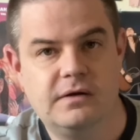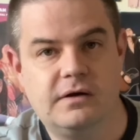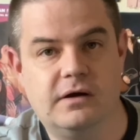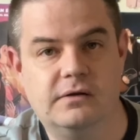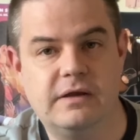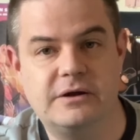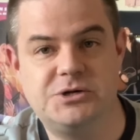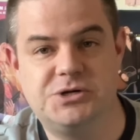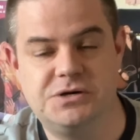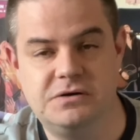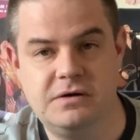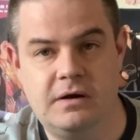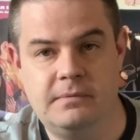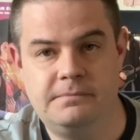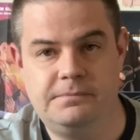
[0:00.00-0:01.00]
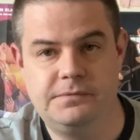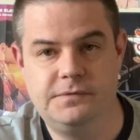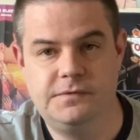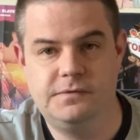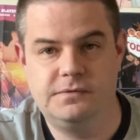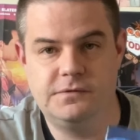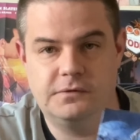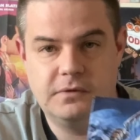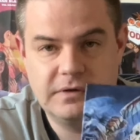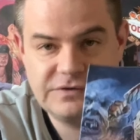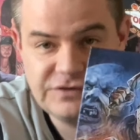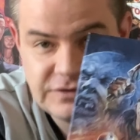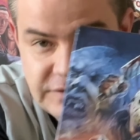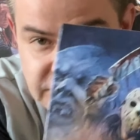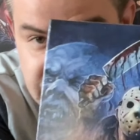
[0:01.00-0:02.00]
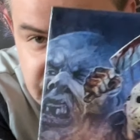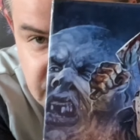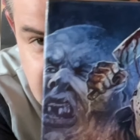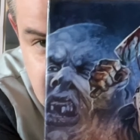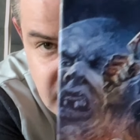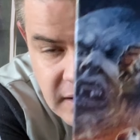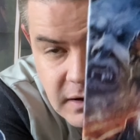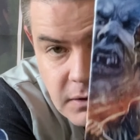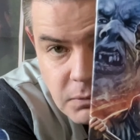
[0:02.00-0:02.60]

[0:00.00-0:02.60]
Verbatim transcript: Collection Deluxe Edition.